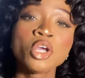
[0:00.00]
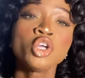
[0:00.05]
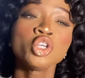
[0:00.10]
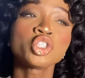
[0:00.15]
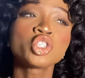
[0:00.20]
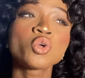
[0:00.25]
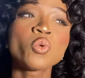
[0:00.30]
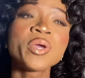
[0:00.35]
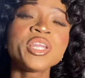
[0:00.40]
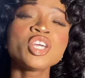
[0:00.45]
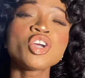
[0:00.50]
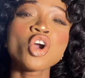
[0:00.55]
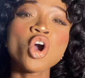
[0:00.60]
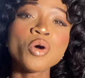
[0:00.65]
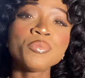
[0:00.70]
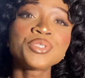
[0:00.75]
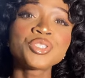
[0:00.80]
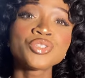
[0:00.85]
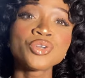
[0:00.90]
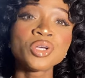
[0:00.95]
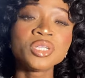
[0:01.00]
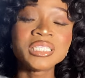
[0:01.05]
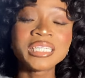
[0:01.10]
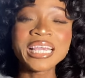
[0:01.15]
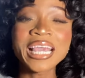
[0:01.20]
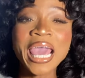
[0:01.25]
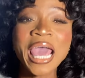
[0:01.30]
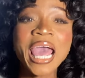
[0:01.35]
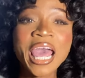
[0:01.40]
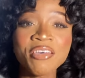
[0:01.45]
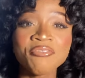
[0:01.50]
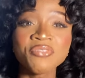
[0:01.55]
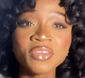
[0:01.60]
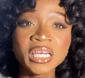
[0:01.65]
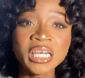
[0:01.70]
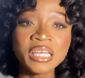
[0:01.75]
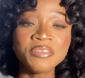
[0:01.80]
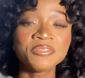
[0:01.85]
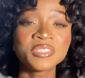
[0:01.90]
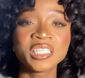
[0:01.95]
So when it comes to the heavy
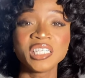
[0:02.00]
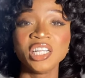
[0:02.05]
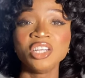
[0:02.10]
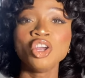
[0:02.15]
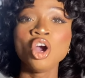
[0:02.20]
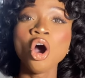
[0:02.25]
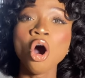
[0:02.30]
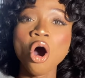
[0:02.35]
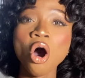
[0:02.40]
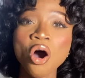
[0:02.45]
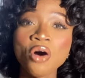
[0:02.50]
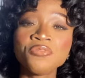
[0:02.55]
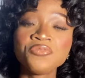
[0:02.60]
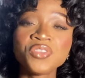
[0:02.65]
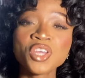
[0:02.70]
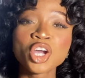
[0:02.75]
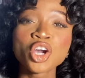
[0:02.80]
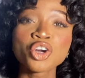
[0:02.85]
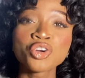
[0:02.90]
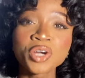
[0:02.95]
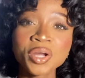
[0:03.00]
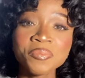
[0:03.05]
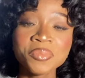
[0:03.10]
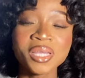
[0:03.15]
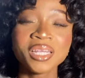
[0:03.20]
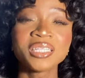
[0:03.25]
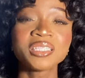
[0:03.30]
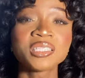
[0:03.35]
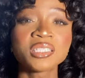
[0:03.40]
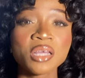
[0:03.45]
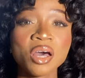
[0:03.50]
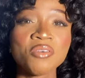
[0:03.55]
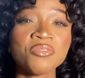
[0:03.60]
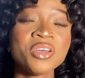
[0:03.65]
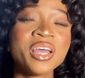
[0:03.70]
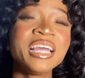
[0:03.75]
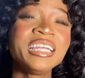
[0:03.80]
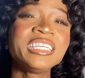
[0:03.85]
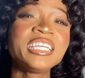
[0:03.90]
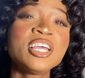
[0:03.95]
lifting of the cream itself,
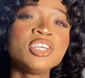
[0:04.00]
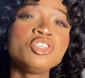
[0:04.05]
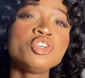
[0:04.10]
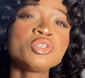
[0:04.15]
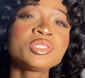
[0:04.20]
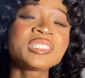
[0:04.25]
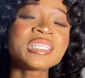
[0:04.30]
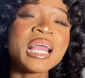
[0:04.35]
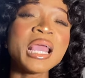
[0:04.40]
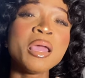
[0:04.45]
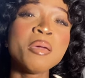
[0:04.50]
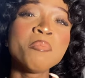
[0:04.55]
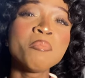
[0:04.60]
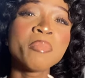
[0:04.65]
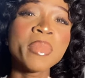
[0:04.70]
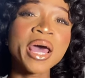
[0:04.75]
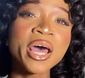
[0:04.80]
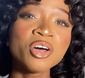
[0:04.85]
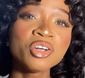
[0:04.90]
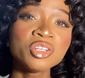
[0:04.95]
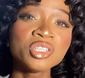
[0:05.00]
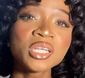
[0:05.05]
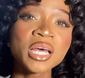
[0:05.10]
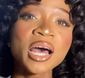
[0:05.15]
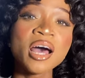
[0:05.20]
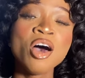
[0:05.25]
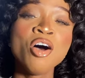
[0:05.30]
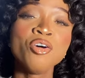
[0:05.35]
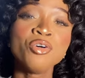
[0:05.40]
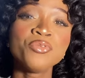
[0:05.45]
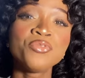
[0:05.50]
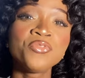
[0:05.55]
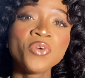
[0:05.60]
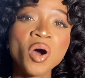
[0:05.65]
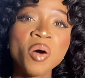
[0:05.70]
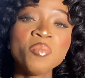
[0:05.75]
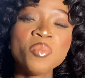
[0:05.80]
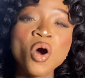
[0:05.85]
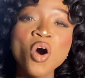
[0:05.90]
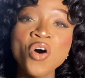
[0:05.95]
they use a milder
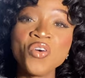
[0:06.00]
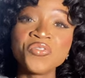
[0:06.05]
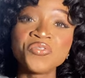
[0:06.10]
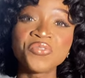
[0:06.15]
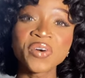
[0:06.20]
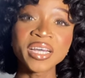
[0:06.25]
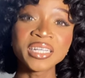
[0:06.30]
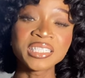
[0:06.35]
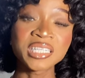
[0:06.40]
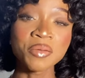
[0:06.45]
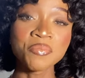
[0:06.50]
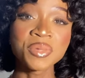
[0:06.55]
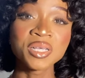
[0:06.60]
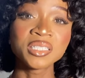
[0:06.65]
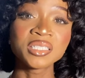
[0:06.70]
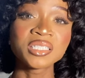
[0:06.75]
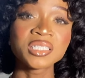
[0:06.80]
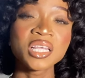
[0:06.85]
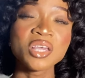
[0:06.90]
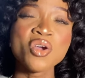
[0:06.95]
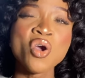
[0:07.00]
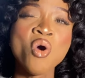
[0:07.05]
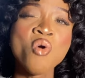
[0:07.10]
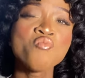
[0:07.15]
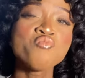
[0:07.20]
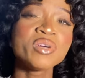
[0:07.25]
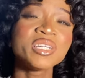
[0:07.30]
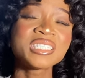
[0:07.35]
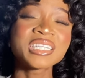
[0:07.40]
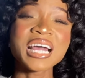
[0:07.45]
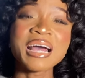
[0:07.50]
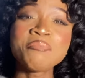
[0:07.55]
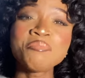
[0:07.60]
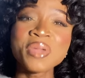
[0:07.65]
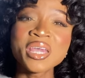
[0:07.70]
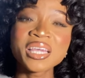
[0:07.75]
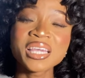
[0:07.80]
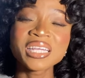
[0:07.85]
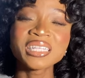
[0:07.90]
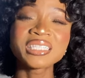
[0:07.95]
form of vitamin C, which can
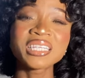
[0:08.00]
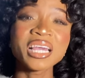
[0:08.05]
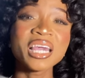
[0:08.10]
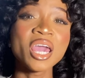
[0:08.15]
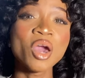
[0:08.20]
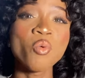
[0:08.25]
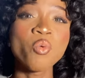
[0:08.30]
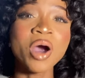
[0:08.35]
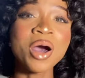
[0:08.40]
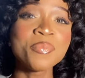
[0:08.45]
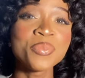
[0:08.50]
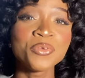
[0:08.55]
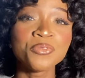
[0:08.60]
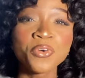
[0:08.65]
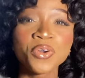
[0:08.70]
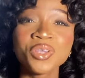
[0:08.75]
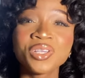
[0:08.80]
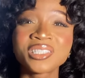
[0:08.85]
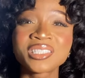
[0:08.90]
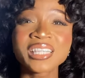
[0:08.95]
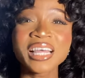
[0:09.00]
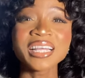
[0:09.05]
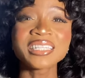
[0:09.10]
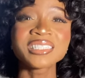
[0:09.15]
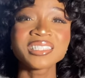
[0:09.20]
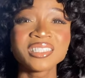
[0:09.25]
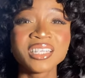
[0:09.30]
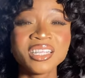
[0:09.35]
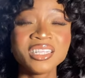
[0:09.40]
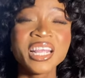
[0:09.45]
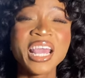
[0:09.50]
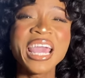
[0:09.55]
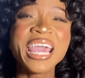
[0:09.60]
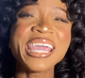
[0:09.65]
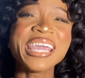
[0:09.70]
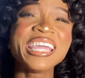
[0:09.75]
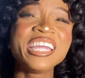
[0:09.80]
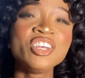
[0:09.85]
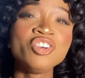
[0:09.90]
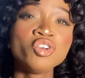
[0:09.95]
make it take a while before you start seeing
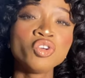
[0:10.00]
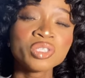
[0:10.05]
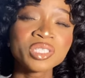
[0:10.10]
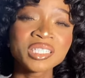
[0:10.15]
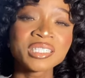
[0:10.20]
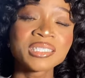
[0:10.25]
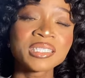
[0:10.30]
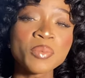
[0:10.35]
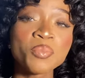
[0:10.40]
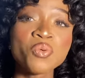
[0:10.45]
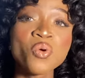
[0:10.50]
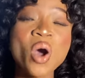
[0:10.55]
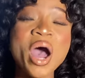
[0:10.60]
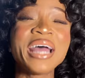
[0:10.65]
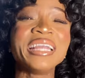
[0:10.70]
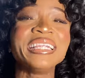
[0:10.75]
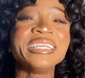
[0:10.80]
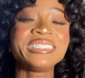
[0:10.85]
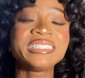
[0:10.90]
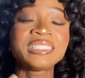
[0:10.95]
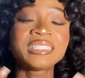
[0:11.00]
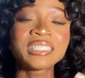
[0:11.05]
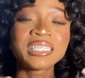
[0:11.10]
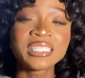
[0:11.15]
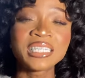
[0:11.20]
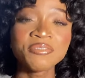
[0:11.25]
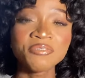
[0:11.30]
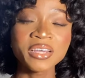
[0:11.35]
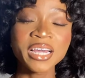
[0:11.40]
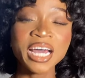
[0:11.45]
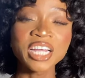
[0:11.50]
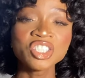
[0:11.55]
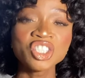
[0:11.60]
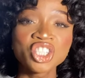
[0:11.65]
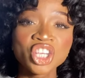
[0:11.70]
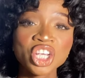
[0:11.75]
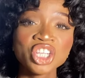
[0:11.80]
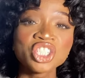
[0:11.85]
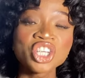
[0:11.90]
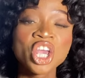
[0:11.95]
a noticeable and a significant
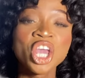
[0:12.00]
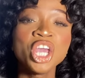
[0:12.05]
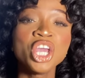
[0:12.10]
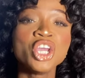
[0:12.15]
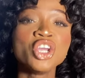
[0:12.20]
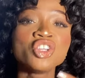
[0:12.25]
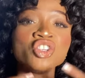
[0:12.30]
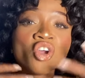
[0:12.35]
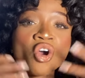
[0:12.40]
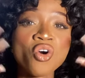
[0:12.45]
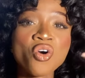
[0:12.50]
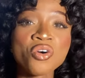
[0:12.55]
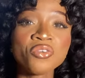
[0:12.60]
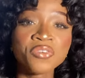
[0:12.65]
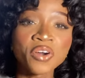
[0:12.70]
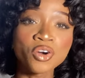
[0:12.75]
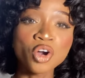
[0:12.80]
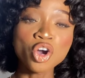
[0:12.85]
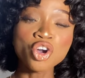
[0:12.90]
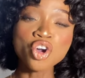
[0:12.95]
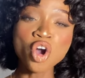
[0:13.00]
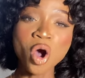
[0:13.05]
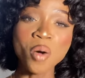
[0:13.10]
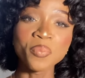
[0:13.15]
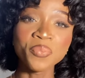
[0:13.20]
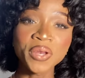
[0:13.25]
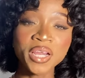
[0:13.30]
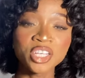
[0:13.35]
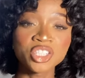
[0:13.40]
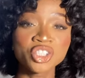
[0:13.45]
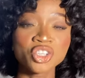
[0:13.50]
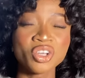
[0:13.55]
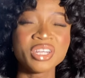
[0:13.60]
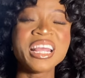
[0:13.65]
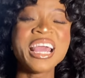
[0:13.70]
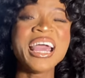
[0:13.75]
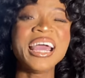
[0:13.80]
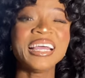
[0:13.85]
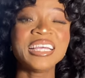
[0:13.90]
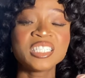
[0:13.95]
change in your overall complexion,
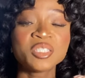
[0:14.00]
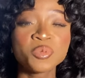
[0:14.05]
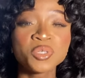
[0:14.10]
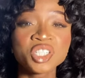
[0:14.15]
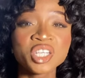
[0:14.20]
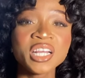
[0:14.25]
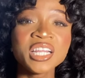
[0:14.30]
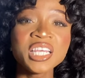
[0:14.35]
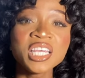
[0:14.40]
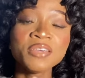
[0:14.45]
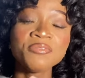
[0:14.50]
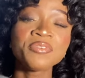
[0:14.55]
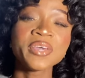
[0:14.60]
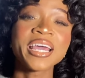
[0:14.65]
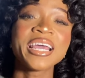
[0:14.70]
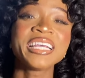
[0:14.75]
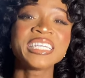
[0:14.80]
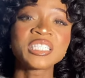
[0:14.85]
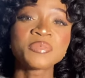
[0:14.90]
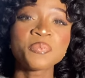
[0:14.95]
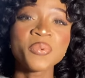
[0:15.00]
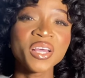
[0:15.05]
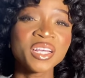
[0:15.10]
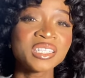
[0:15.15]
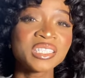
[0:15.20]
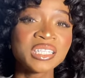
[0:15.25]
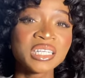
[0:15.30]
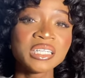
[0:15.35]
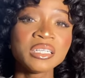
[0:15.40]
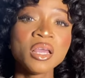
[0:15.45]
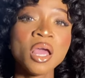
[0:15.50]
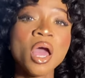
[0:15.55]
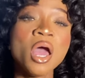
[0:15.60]
especially if you're expecting